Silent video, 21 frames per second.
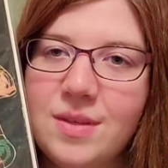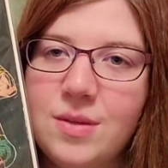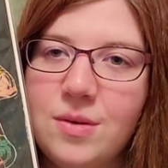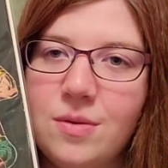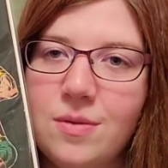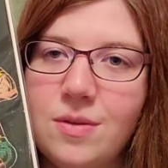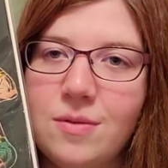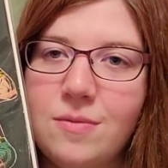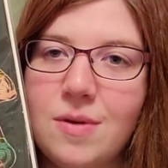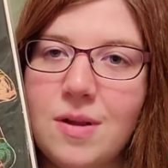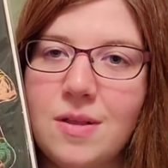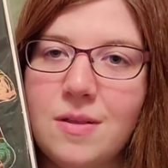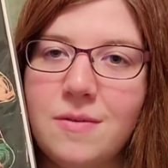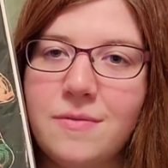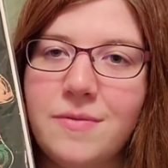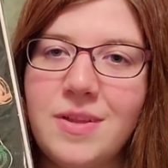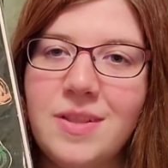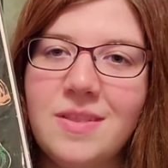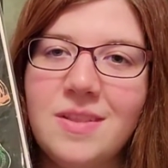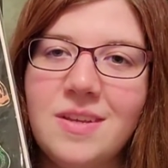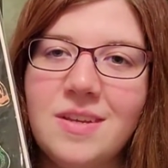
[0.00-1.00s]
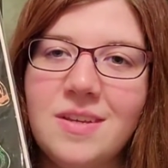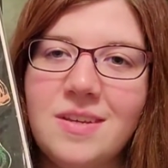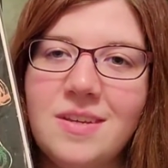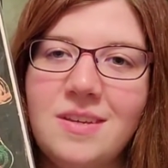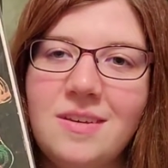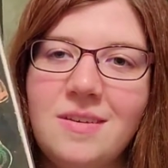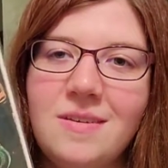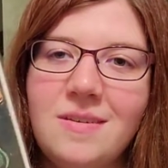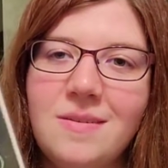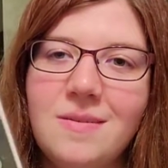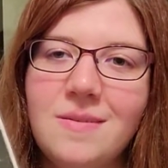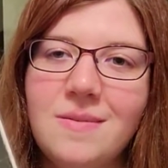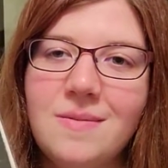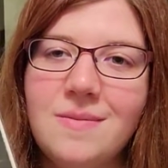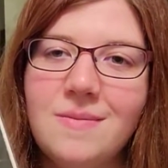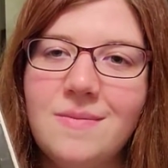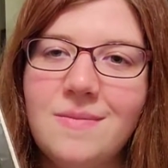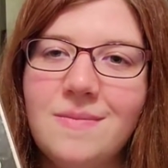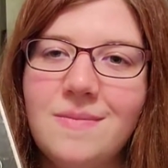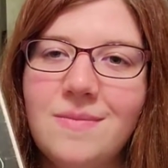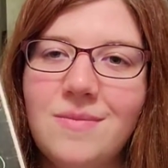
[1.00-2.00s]
only relevant that he
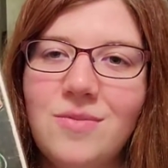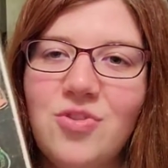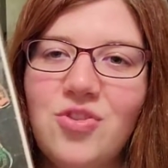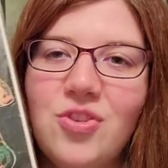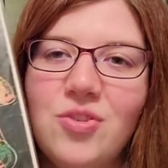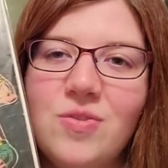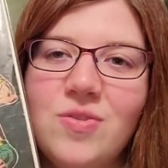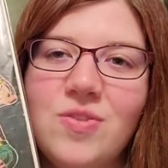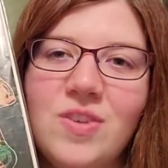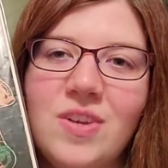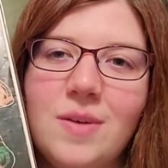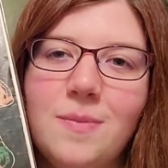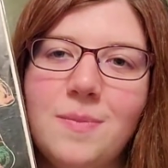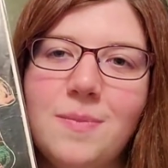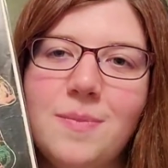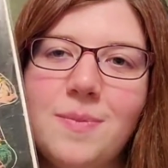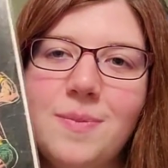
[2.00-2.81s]
shows up